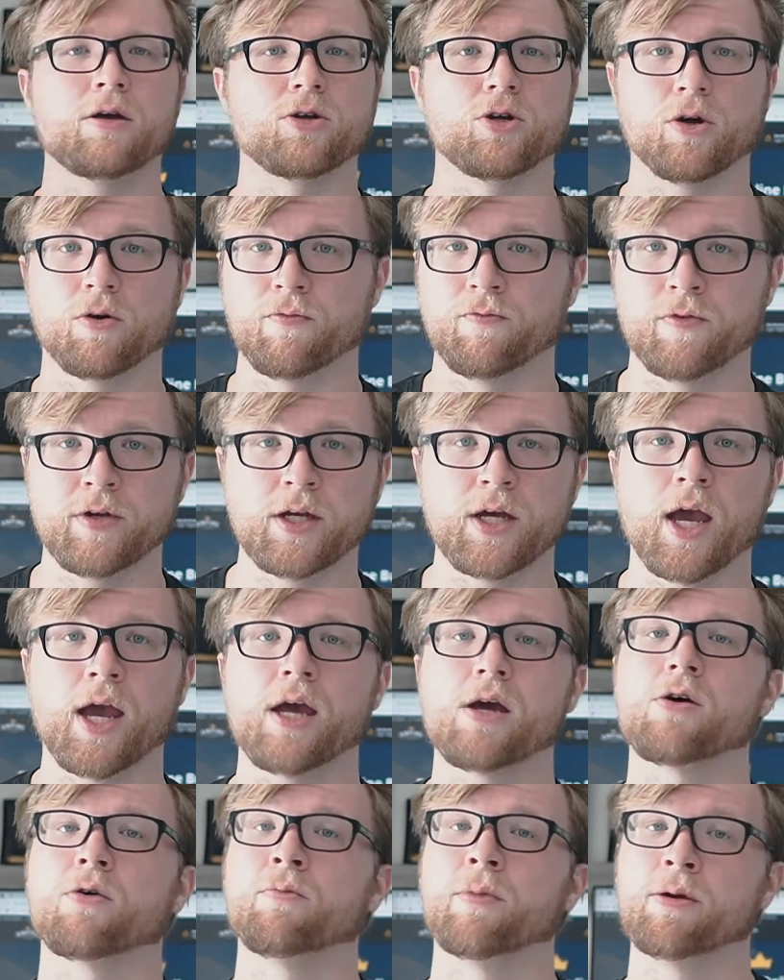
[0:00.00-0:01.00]

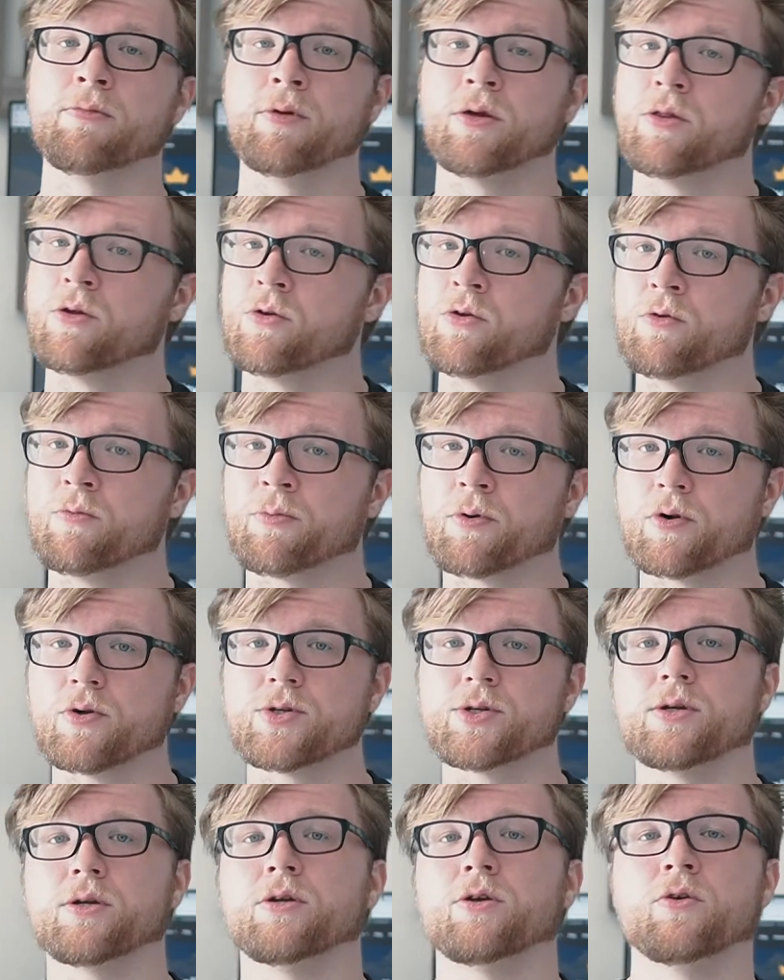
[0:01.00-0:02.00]
VA or maybe the new
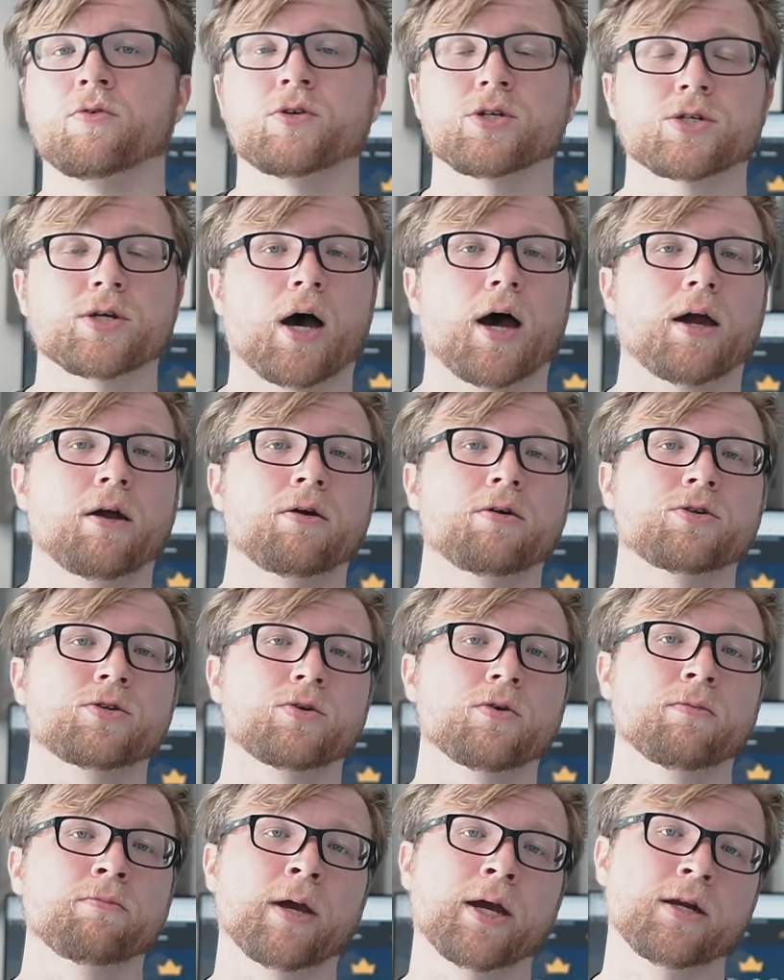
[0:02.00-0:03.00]
person you just hired
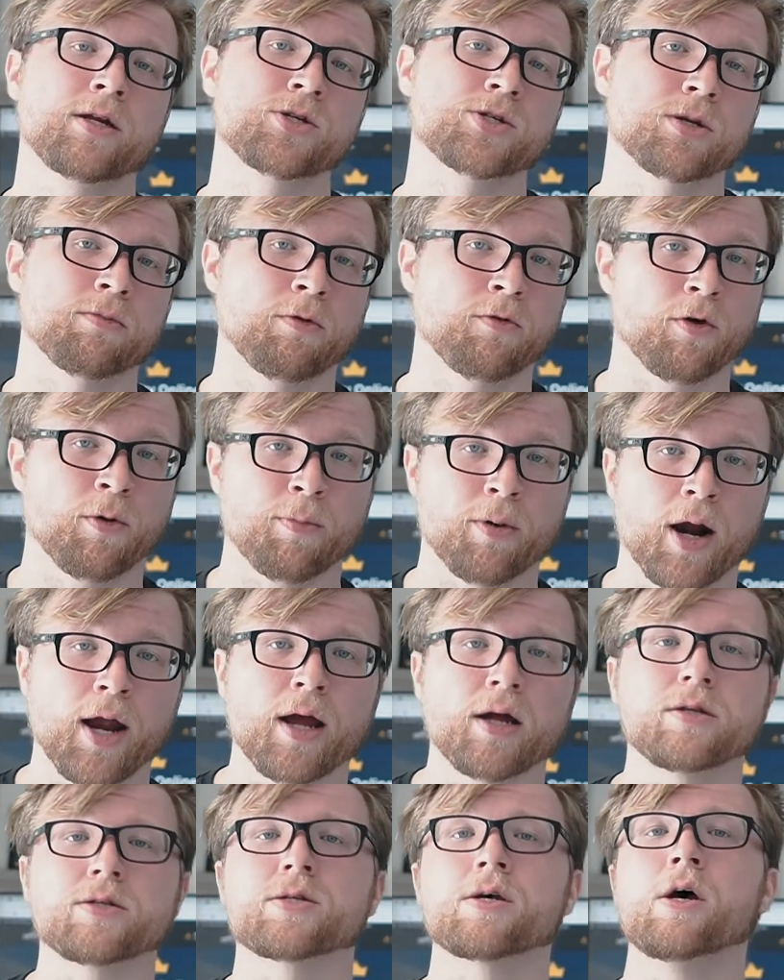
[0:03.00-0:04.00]
to manage some of your
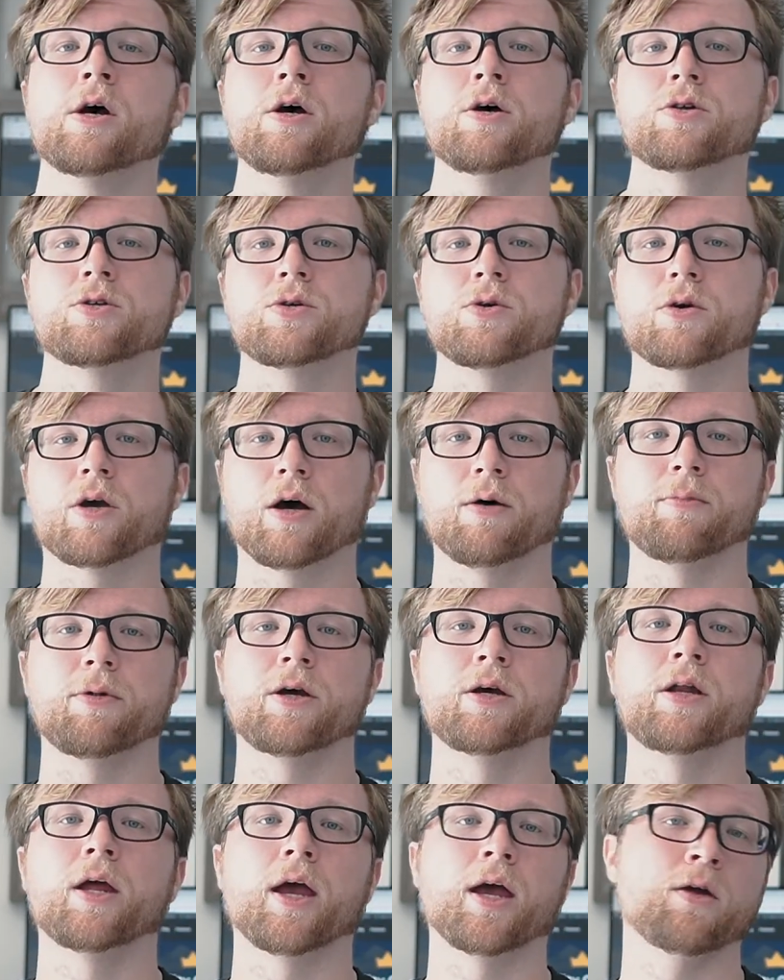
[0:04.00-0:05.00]
brands to come
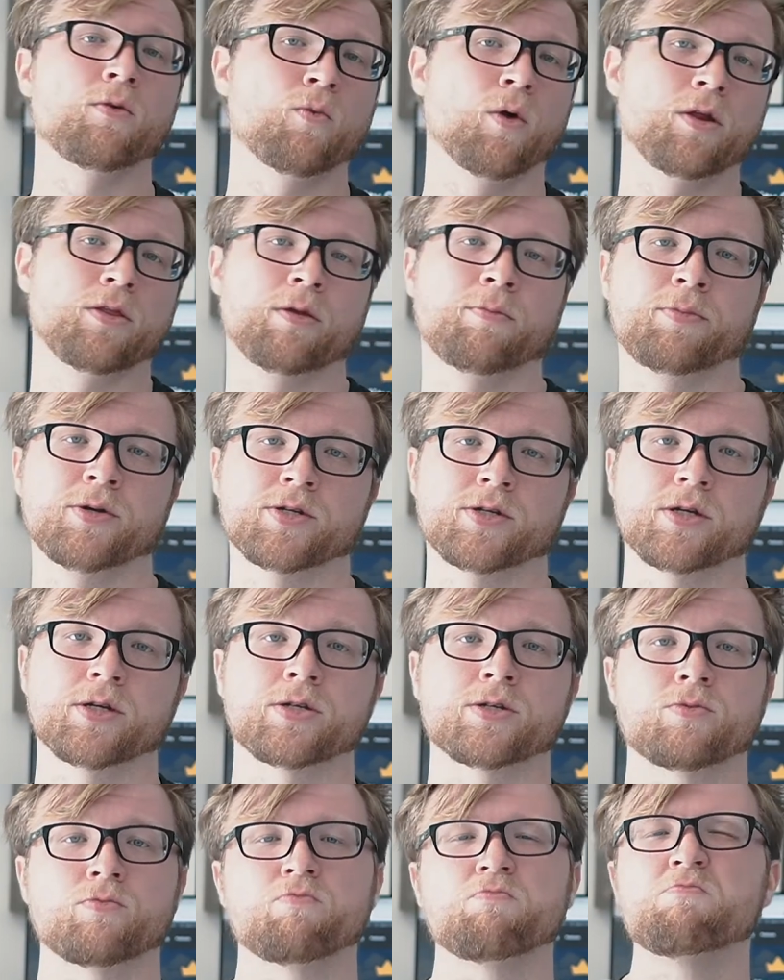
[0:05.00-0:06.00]
in and run the
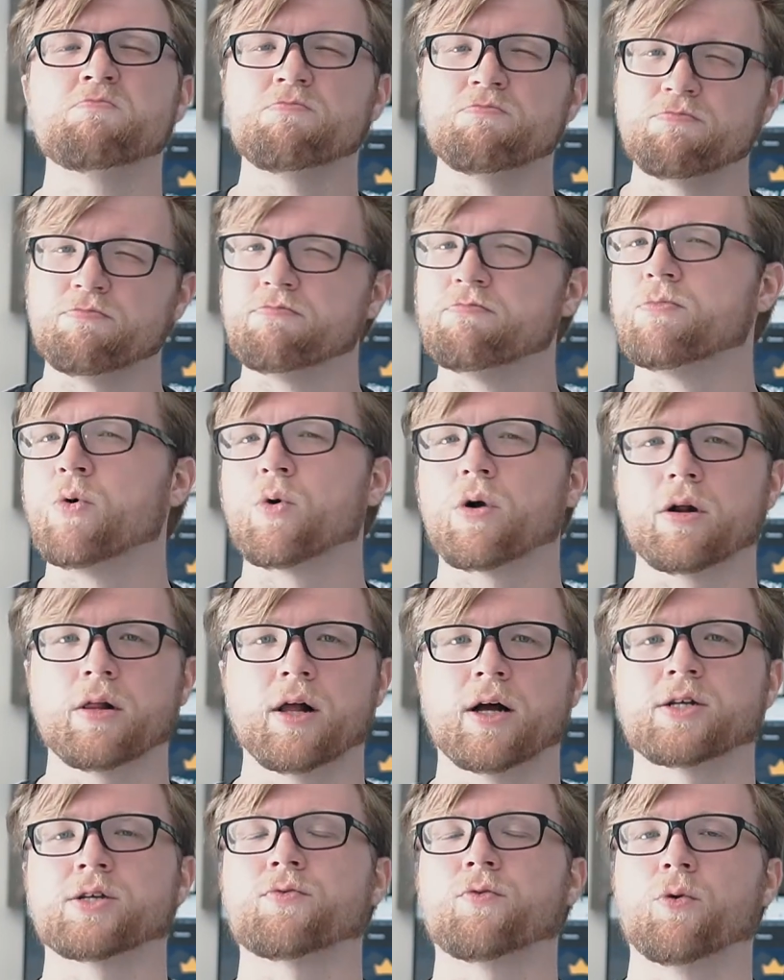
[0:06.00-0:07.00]
business more or
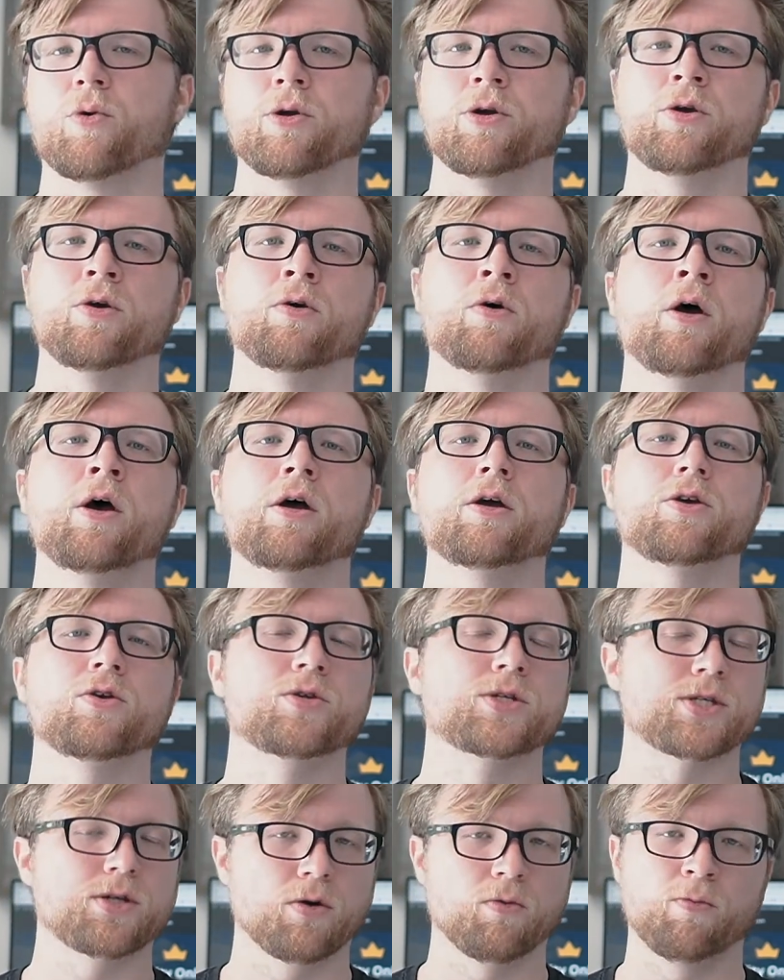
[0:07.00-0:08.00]
less for you. You
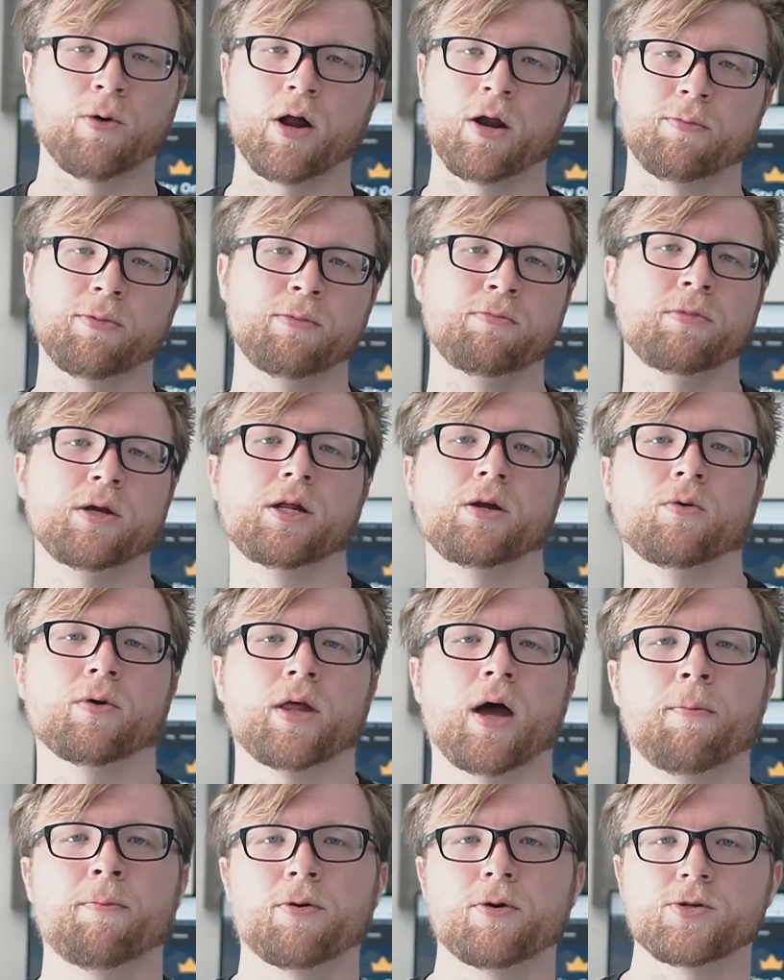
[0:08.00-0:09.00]
still want to be meeting with
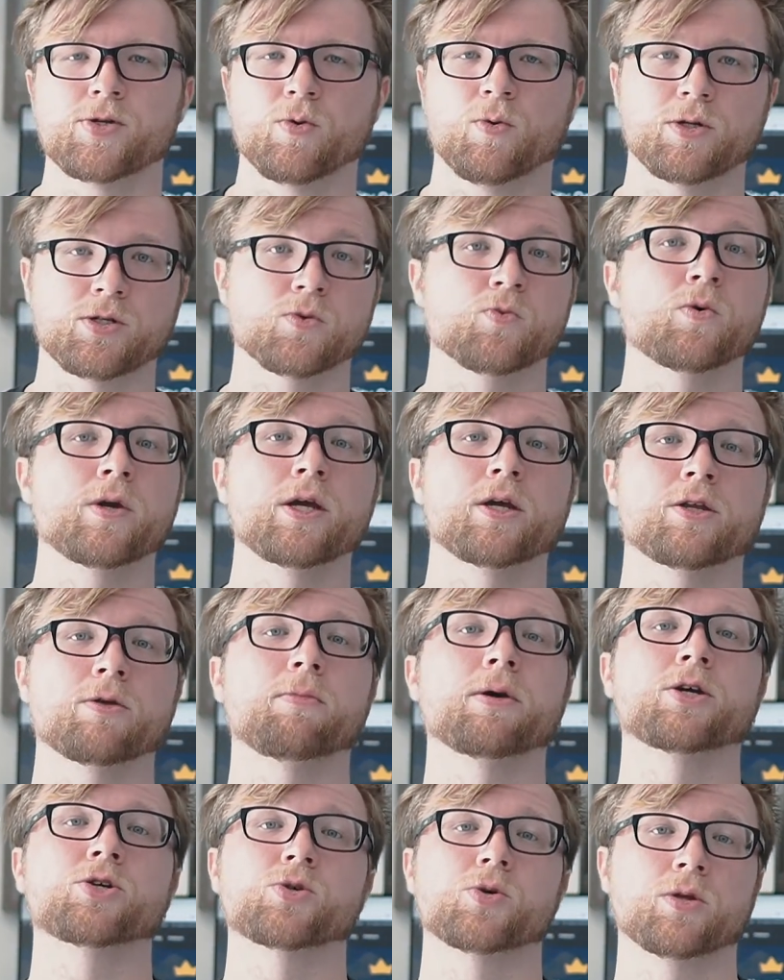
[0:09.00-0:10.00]
that person once a week to
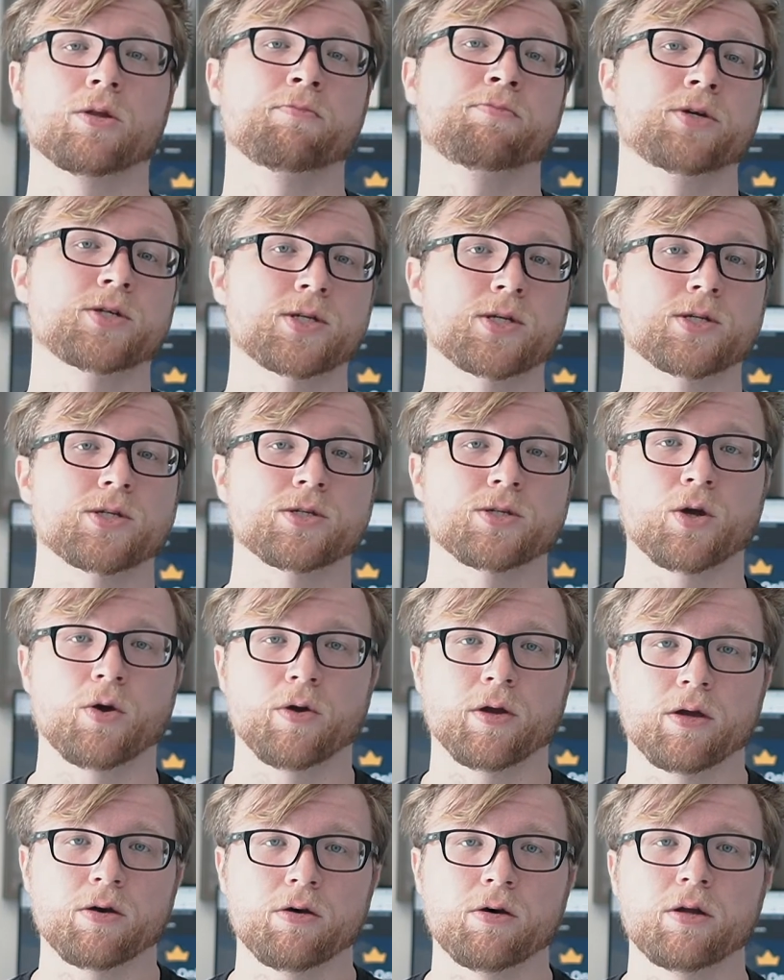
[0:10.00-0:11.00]
make sure the business is
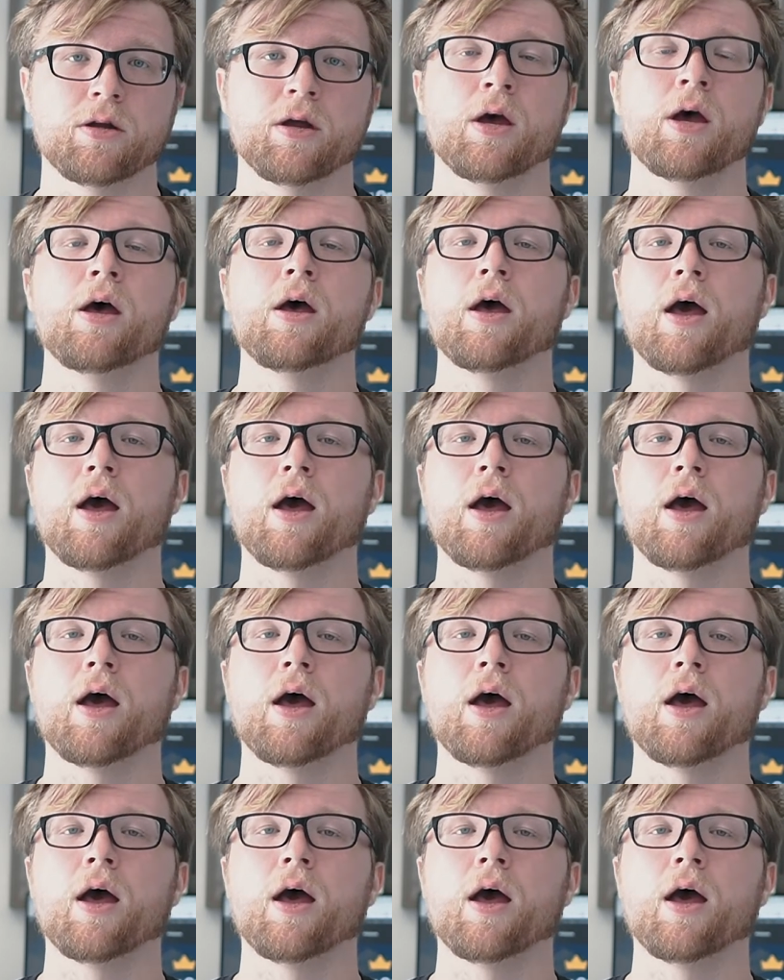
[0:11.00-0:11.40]
going good.